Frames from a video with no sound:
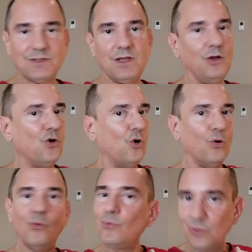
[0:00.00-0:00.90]
the
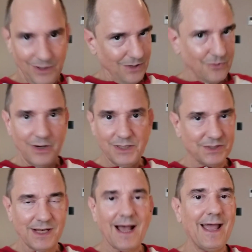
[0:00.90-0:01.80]
only
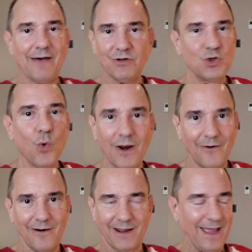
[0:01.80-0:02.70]
reason I have a
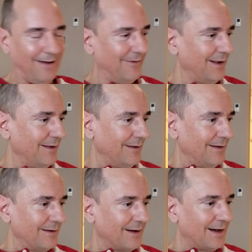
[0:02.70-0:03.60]
Twitter account
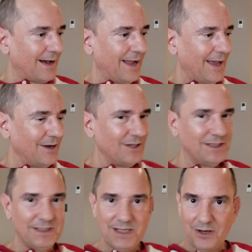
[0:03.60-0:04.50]
uh, I had
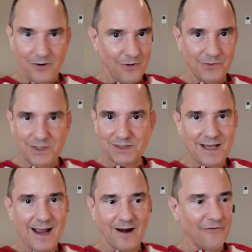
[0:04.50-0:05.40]
zero
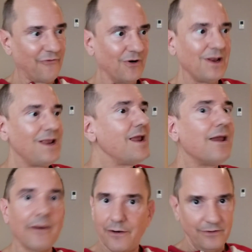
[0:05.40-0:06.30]
desire for
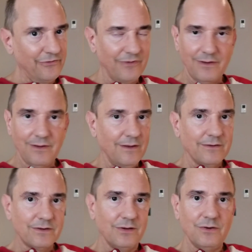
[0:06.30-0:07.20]
years
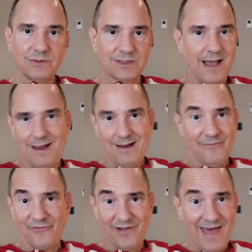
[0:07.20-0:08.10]
to sign
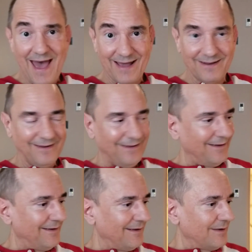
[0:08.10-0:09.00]
up for that,
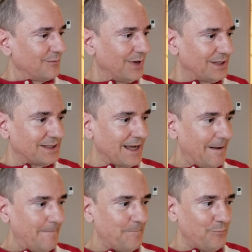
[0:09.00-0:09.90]
but
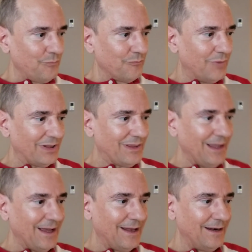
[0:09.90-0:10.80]
um, but
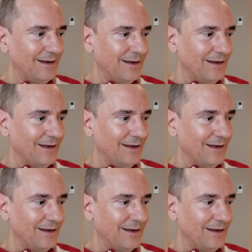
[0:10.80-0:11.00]
then,